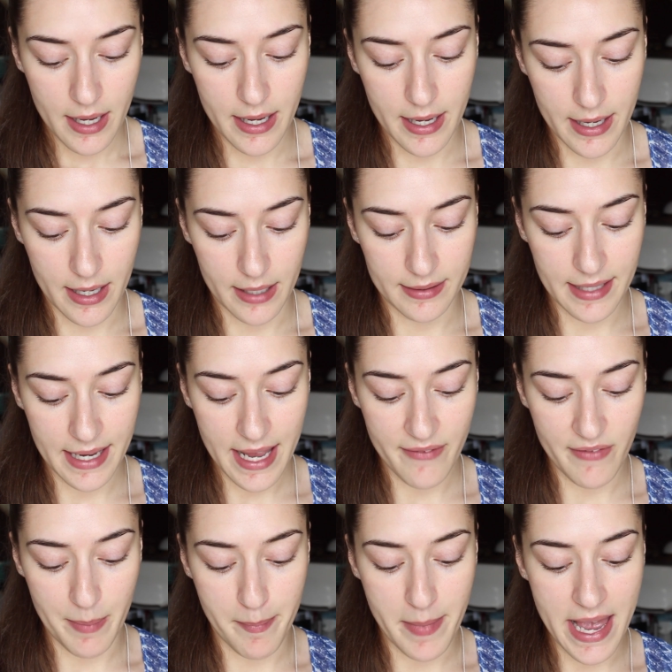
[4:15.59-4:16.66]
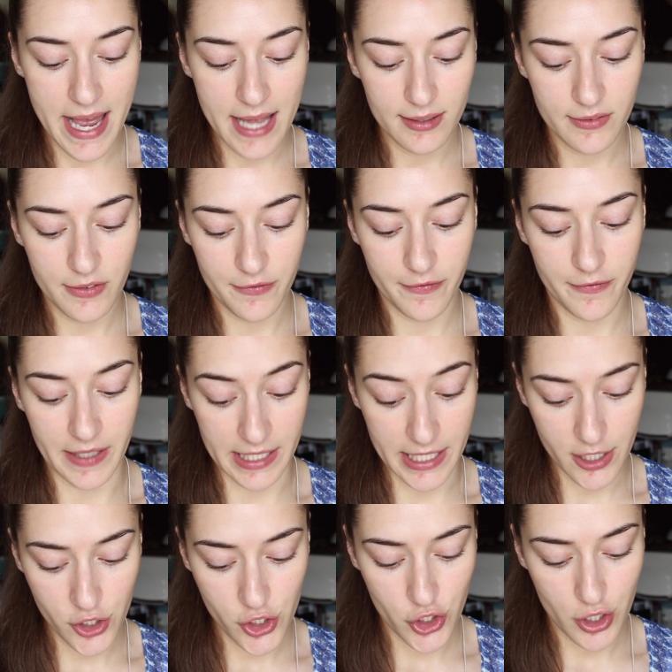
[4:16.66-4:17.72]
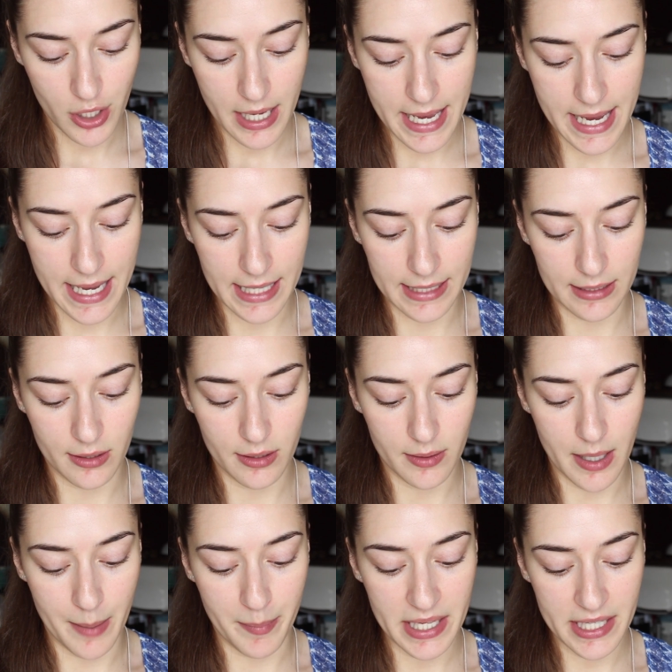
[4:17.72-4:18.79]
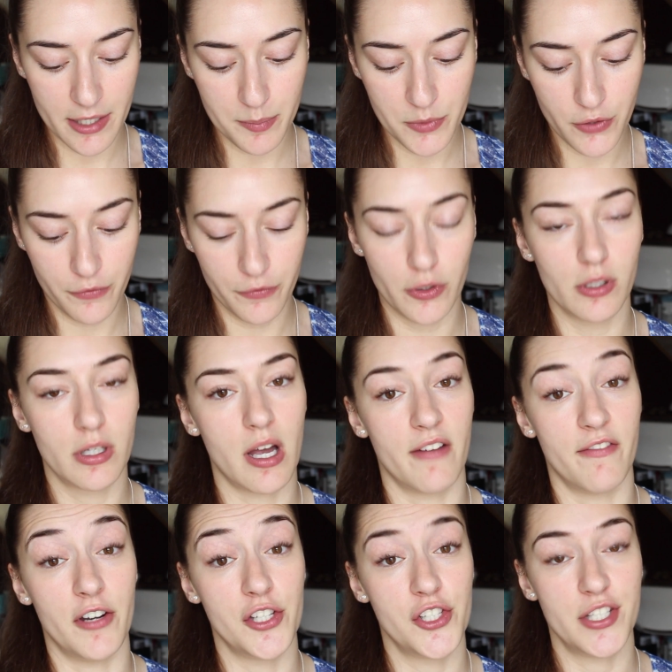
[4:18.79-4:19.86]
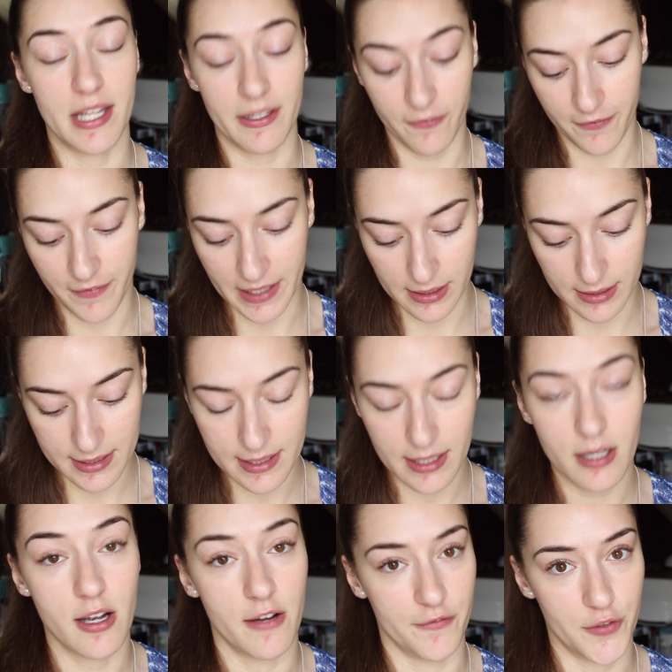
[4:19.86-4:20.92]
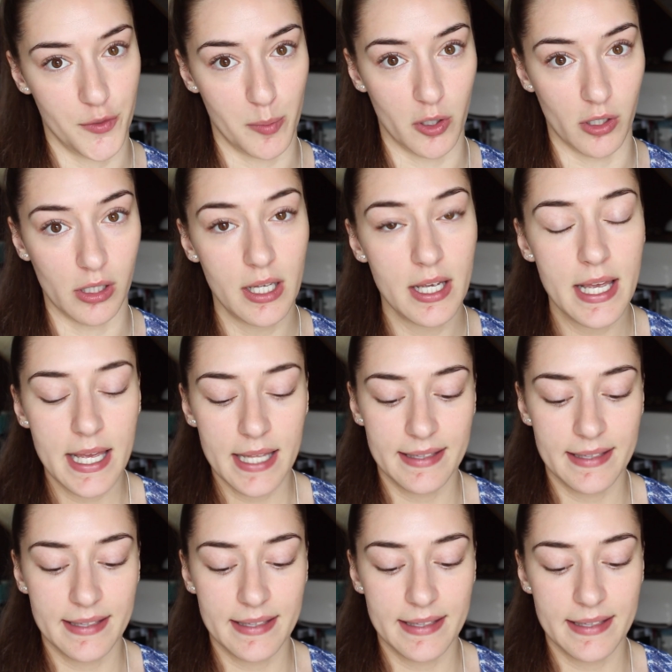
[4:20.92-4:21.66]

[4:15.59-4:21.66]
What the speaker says: They have a matte finish and a medium to full coverage that feels comfortable.